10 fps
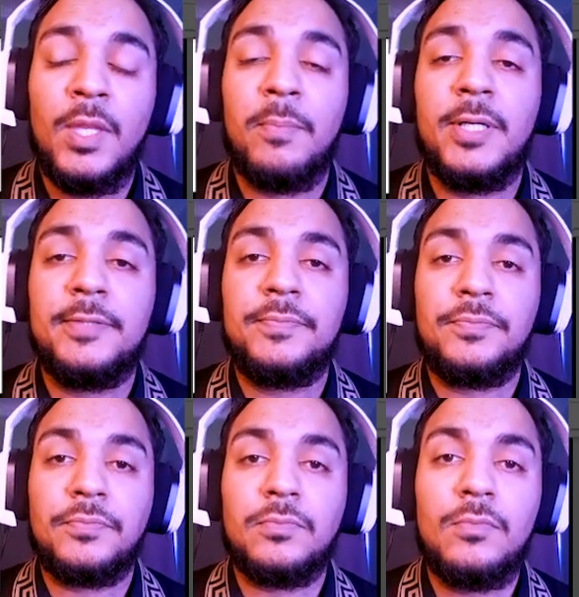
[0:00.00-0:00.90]
But
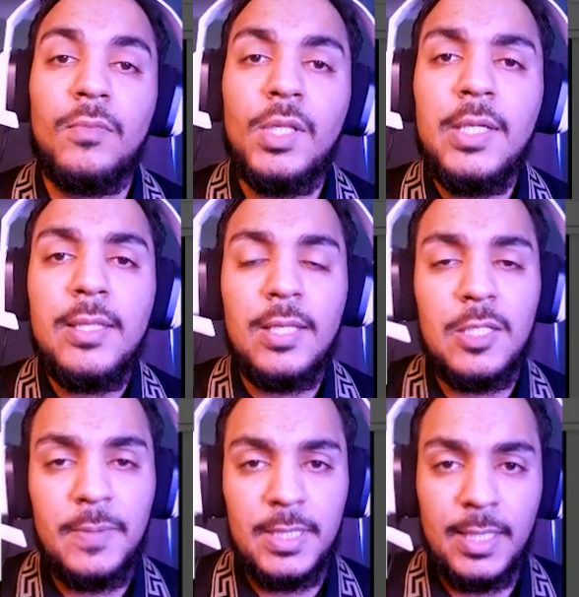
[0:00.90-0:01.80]
in
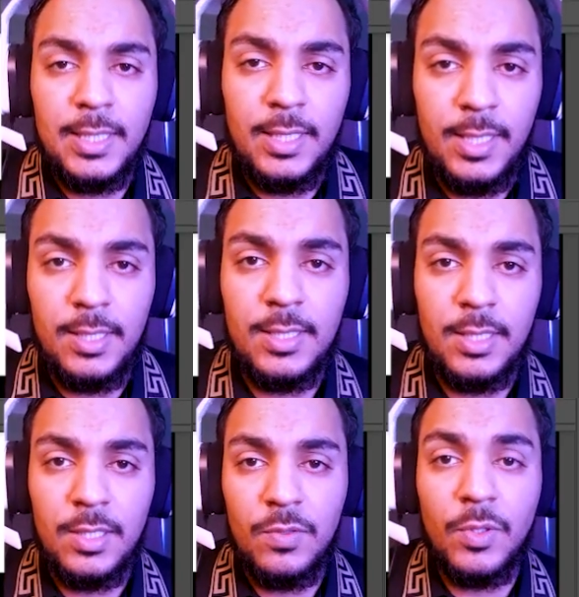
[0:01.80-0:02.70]
this particular
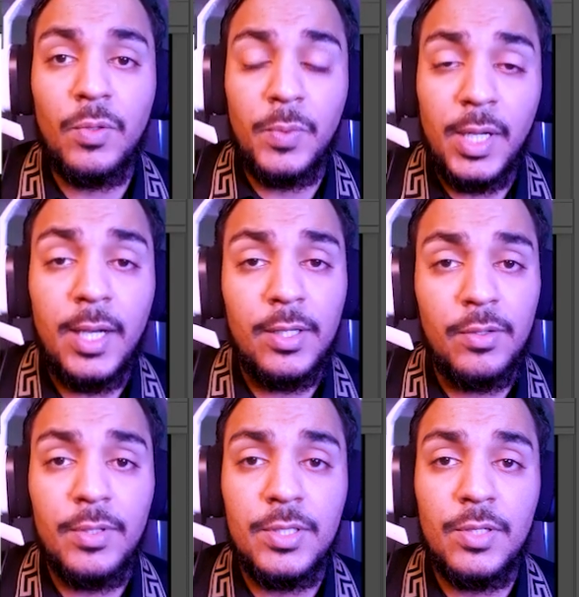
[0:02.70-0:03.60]
instance, we are
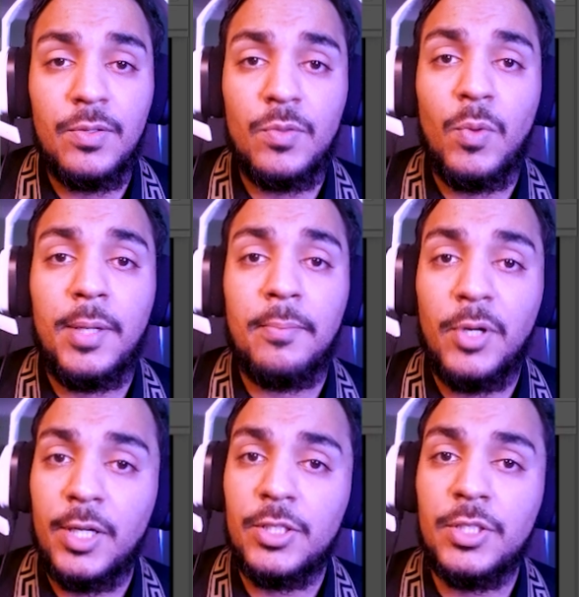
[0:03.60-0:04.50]
going to use one
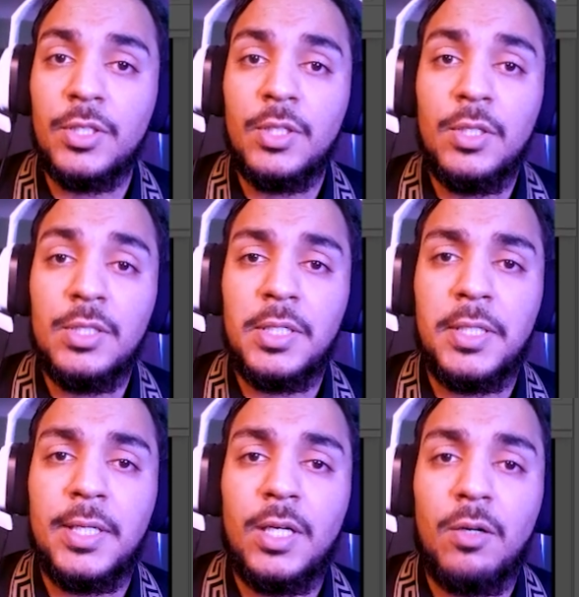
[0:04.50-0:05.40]
brush to
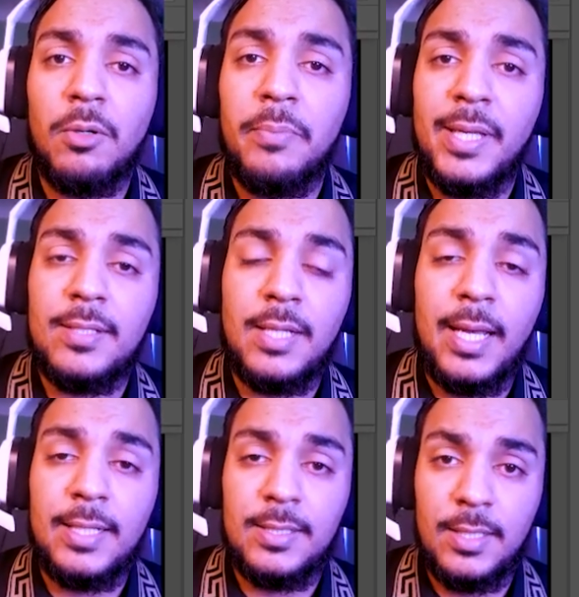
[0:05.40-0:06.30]
get our
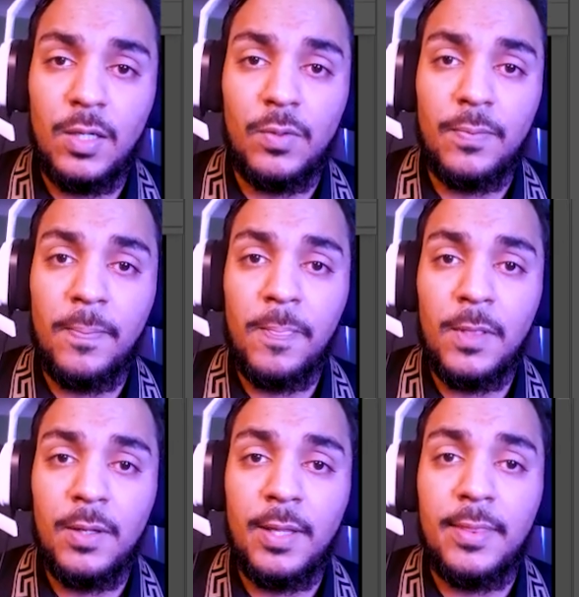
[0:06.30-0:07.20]
baselines down,
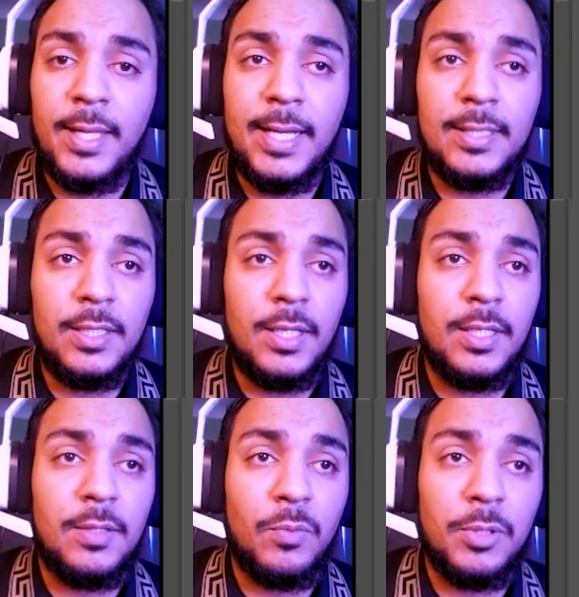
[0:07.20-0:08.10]
and that
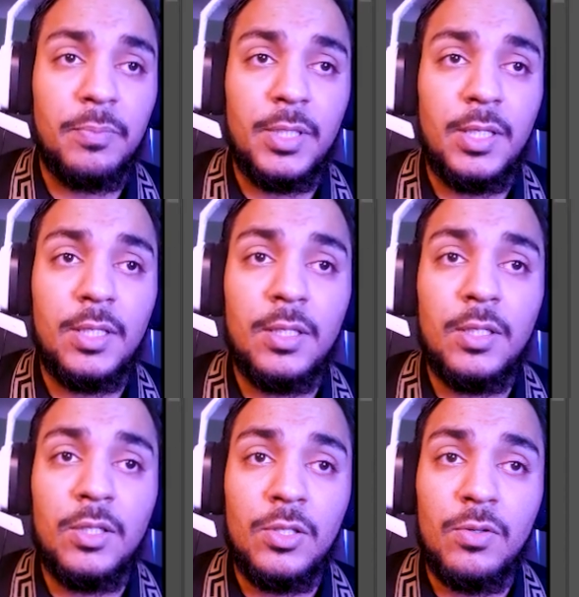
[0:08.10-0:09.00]
would be
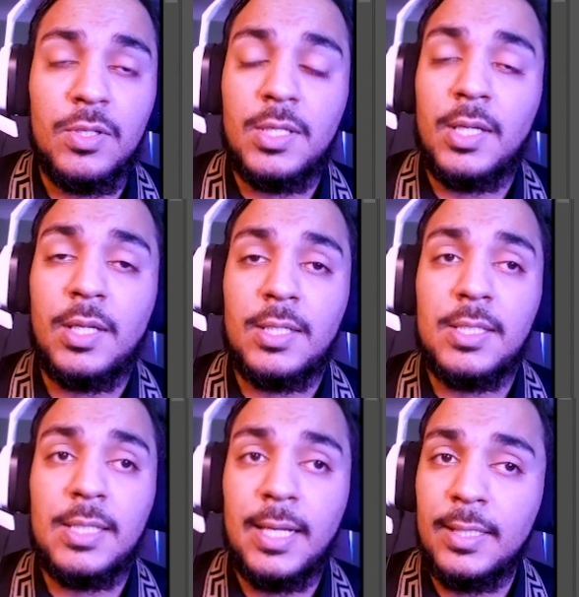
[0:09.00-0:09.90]
using a
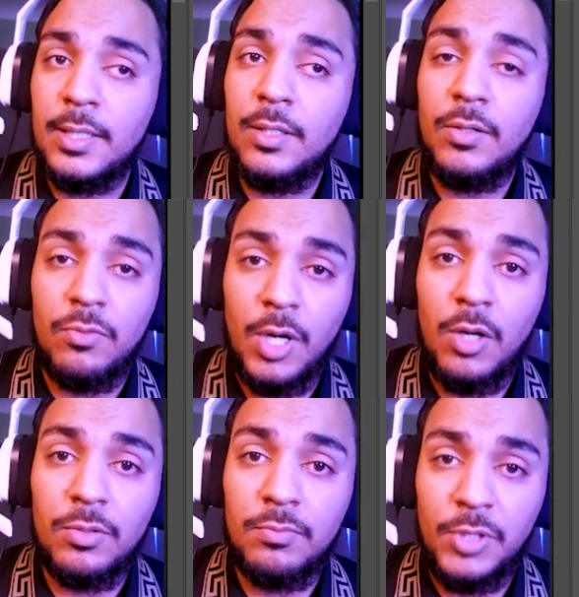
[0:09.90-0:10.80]
standard
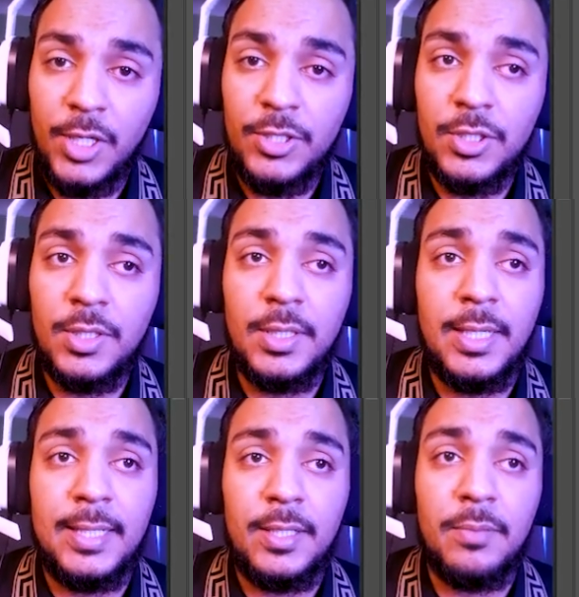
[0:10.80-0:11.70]
round brush,
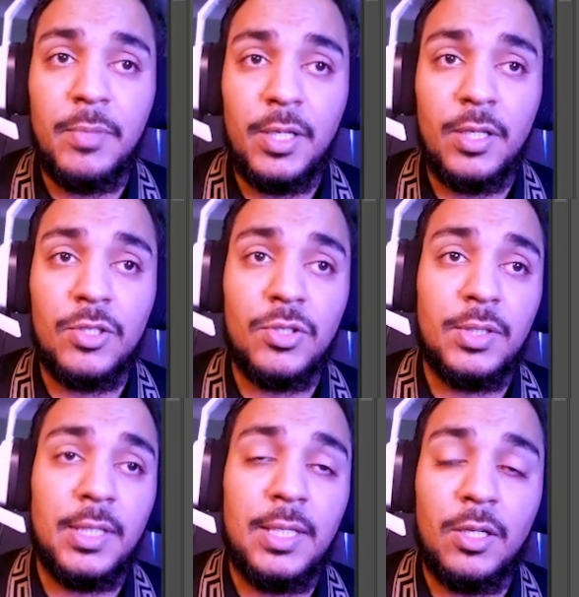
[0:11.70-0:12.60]
and then making sure
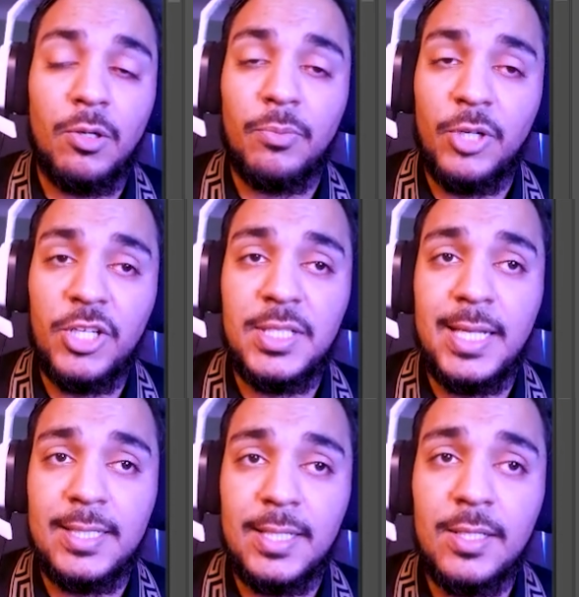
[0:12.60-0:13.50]
that in our brush
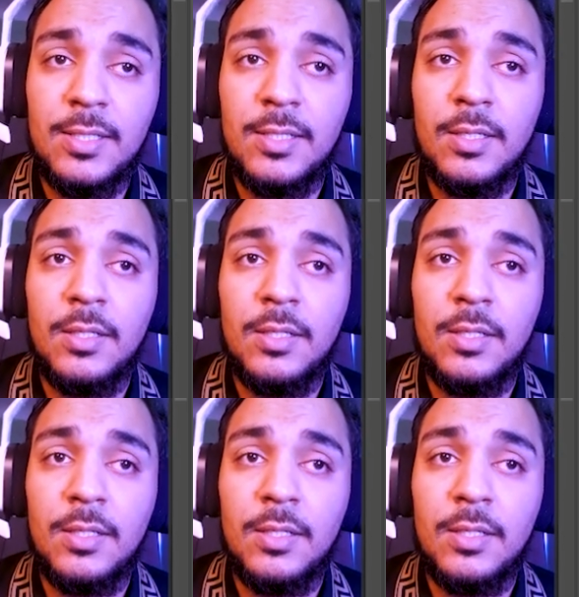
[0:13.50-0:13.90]
settings